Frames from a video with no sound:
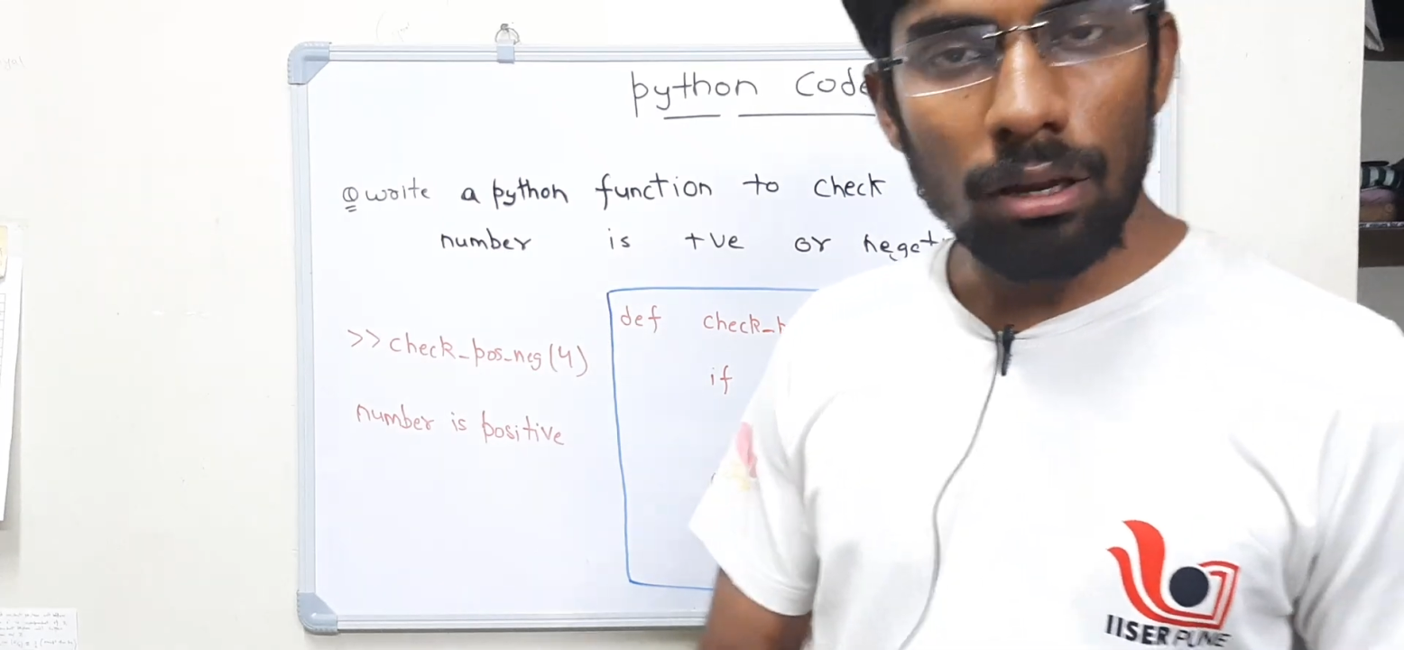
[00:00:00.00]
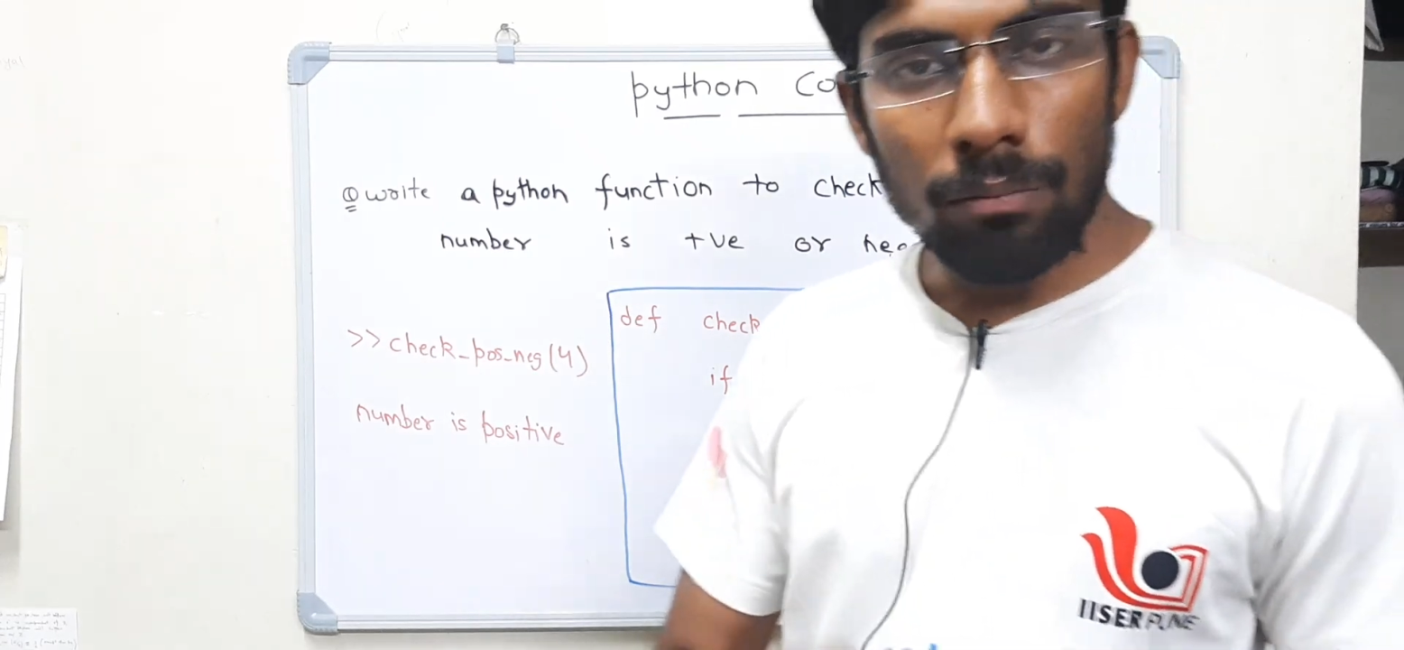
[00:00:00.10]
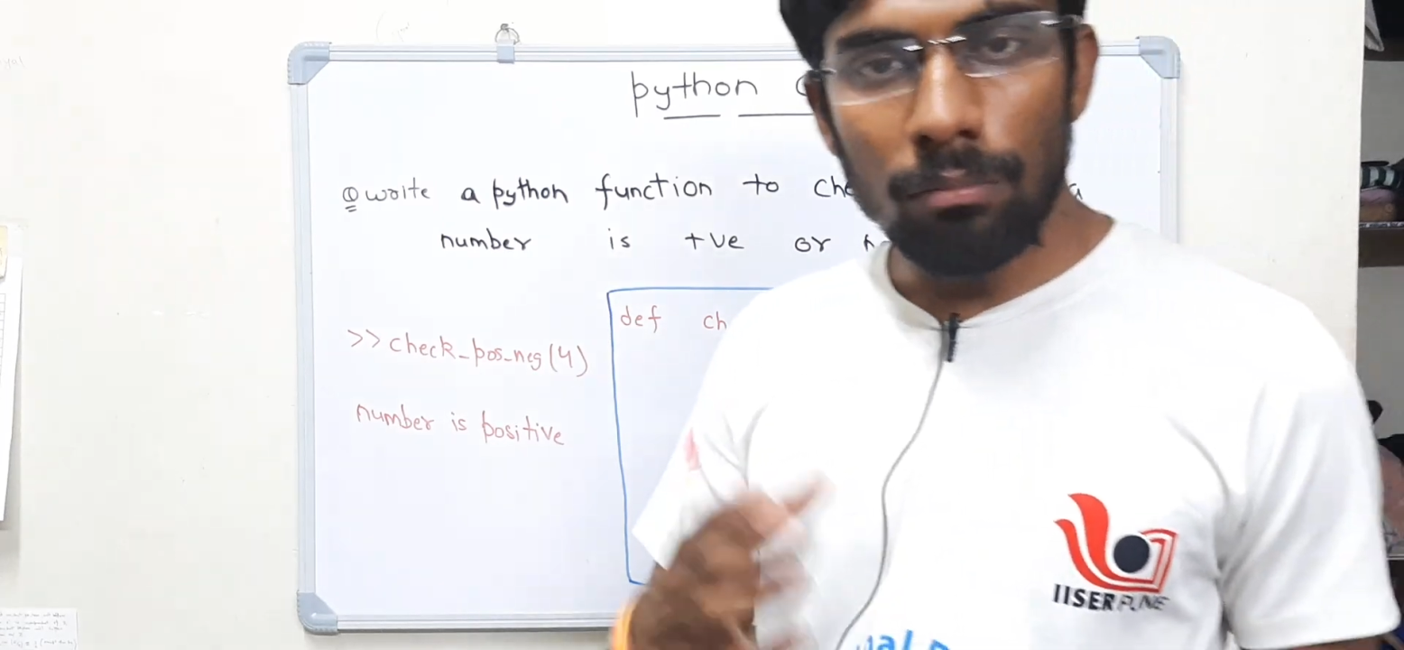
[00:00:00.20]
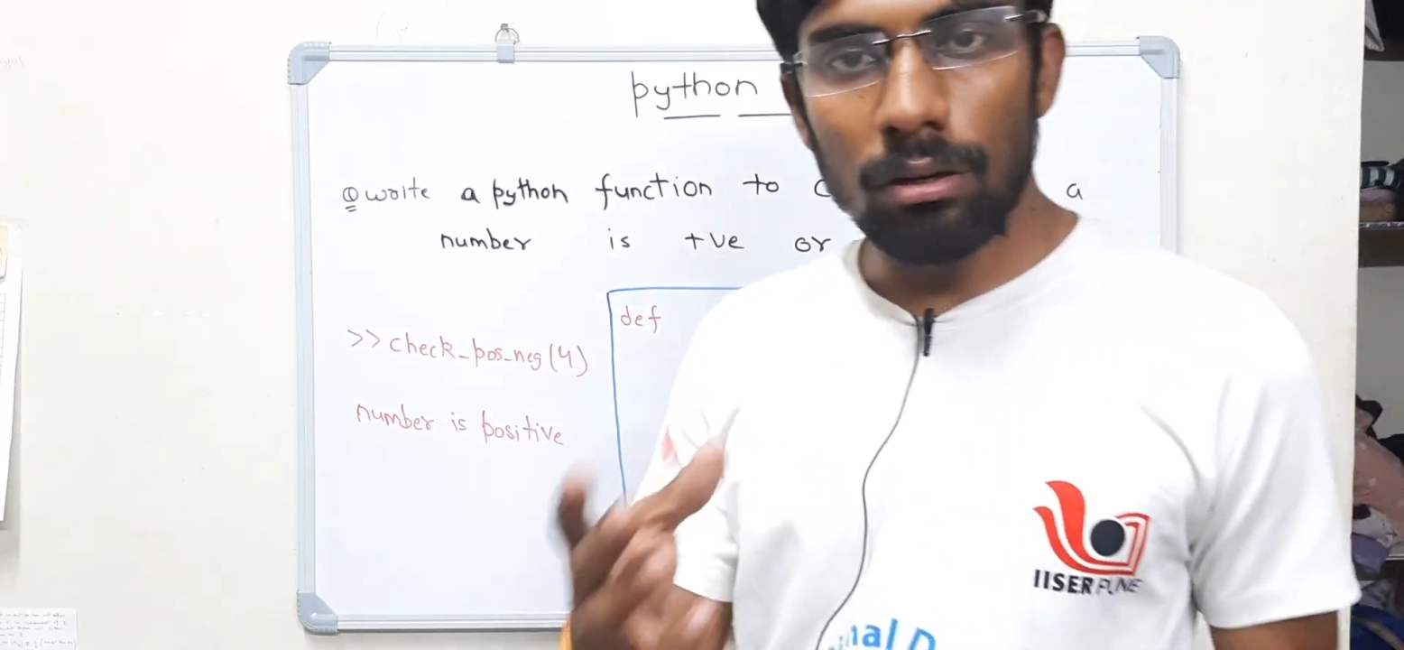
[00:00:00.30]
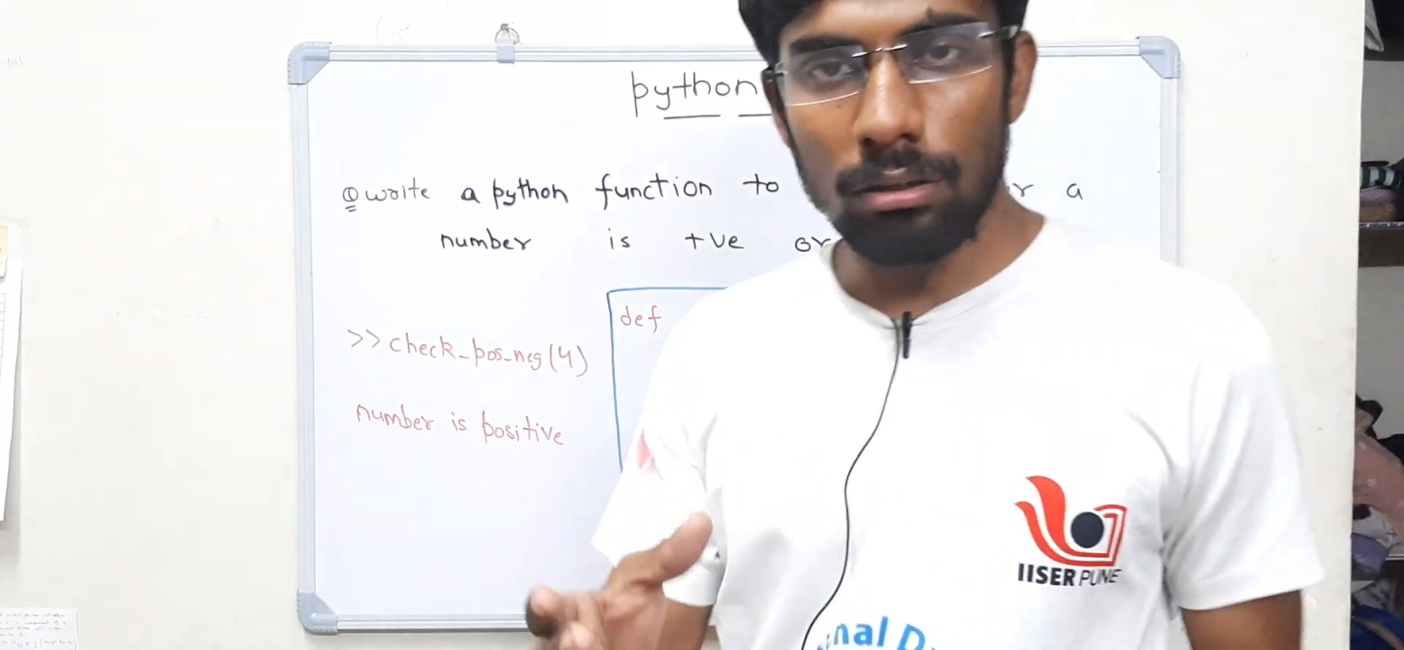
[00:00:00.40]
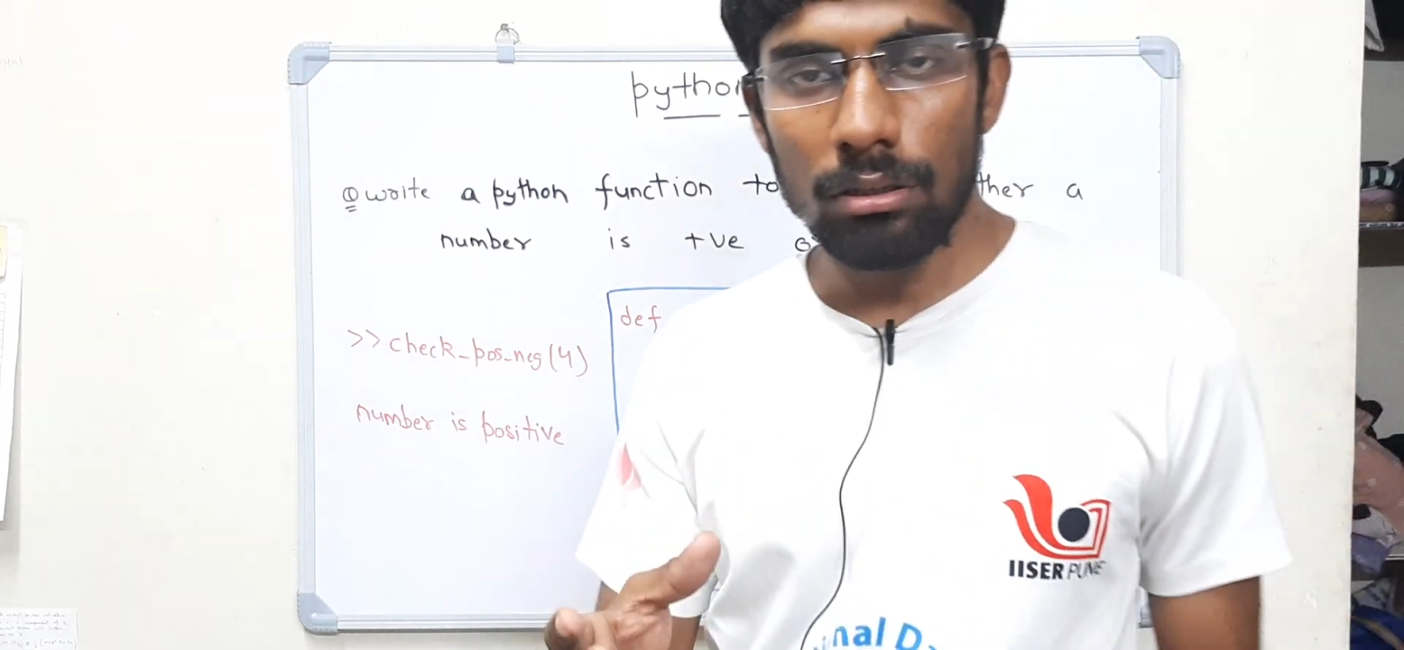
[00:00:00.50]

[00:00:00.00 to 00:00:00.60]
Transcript: number